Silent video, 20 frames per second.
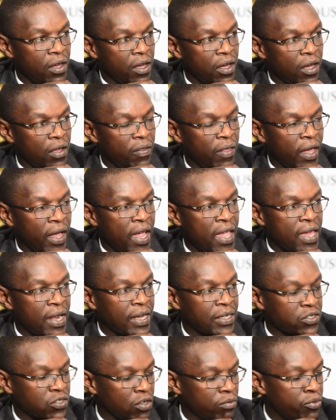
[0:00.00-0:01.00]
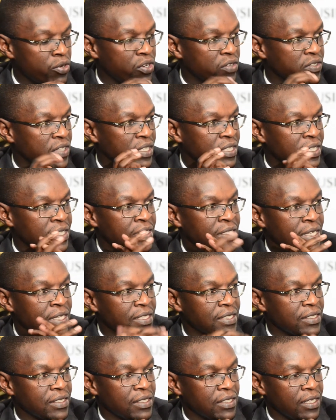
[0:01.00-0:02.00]
The Kenya National Bureau of
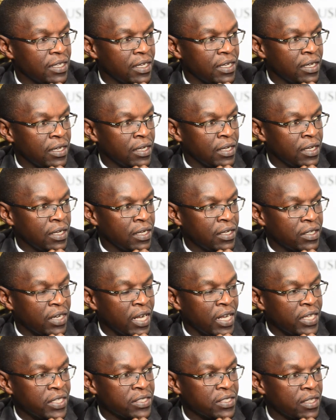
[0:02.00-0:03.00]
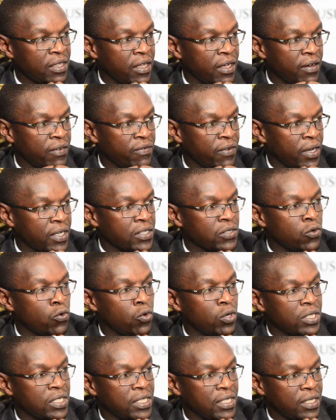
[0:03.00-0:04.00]
Statistics released their first
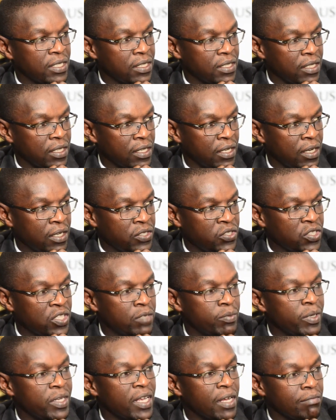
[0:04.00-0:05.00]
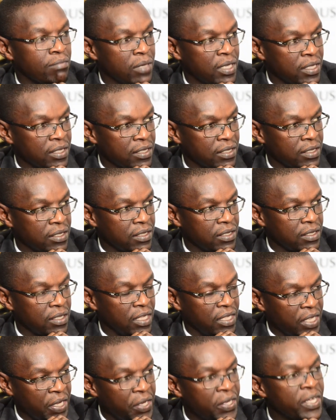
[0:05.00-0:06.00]
quarter GDP numbers
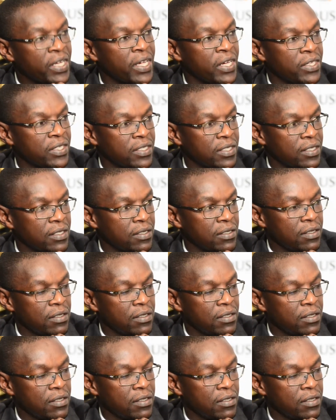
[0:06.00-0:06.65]
that they indicate